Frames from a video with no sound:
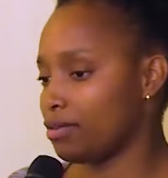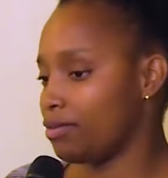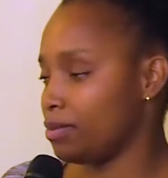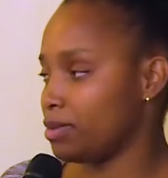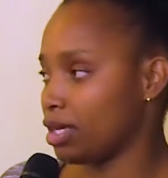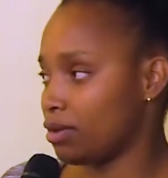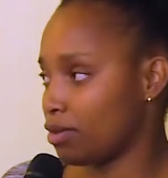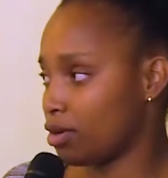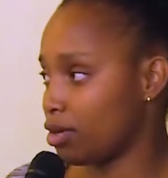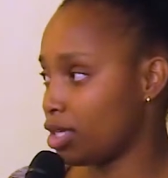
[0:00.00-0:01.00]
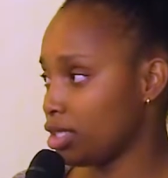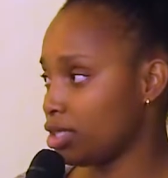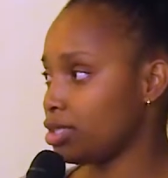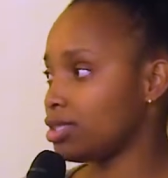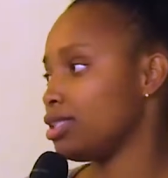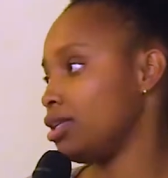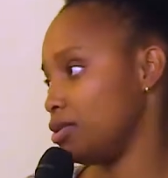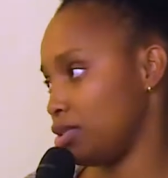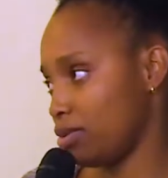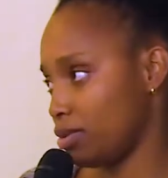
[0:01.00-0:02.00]
flip side of the coin,
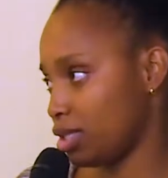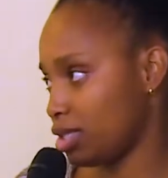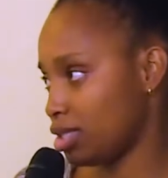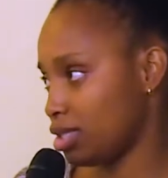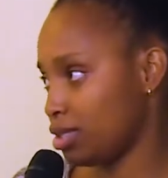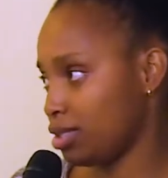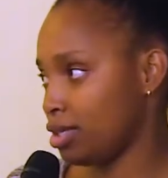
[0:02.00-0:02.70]
losing weight.